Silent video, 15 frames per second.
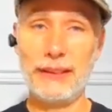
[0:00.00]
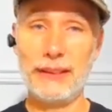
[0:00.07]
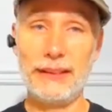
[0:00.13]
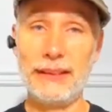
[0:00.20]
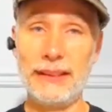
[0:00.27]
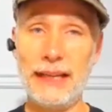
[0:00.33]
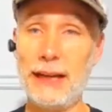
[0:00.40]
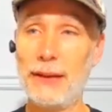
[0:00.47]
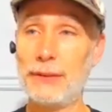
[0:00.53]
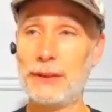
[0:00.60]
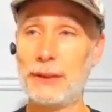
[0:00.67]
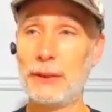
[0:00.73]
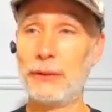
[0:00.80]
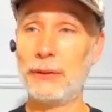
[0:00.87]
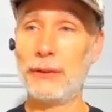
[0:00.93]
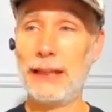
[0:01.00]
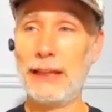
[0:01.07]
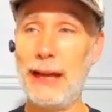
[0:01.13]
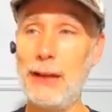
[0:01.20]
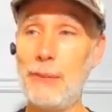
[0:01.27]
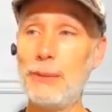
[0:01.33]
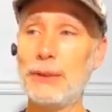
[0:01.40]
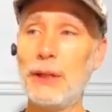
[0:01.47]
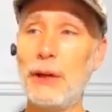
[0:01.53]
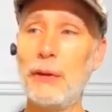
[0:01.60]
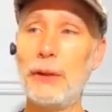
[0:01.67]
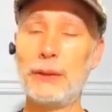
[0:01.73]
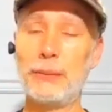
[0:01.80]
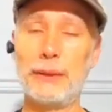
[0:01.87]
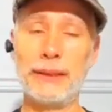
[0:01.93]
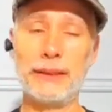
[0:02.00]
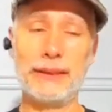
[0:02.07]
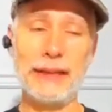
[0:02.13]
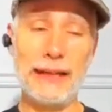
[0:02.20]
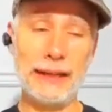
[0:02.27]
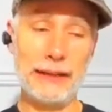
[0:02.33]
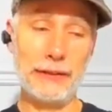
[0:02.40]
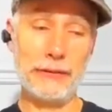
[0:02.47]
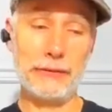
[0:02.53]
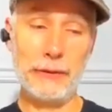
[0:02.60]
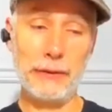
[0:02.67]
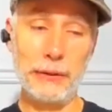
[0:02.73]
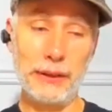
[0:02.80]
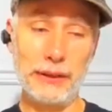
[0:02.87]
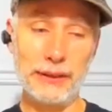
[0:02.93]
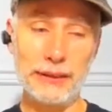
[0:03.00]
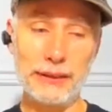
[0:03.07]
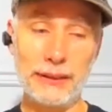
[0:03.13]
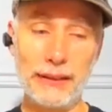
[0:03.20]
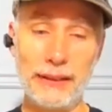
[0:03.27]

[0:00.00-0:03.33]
the app. So the app has always been kind of the focus,